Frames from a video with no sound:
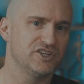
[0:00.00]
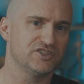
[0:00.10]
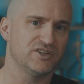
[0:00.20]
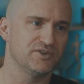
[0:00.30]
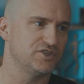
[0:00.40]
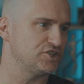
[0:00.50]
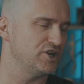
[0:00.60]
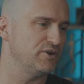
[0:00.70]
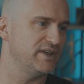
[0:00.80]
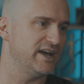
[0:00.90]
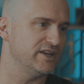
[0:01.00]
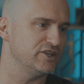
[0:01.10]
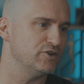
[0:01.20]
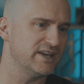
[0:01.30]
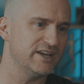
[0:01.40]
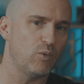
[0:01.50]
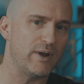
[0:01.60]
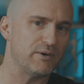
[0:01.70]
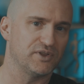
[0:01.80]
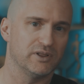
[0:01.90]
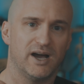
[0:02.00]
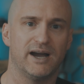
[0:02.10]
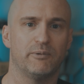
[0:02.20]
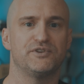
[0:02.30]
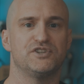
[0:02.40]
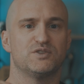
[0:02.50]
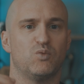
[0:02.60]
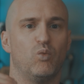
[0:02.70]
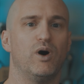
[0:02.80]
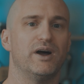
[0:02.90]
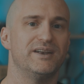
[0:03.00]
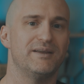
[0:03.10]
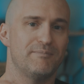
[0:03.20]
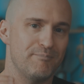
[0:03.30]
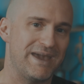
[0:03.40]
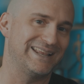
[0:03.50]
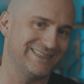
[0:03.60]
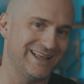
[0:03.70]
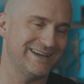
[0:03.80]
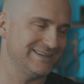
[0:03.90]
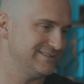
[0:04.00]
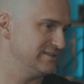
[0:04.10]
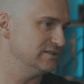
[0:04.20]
just goes to show that you can get away with a lot with just one main light.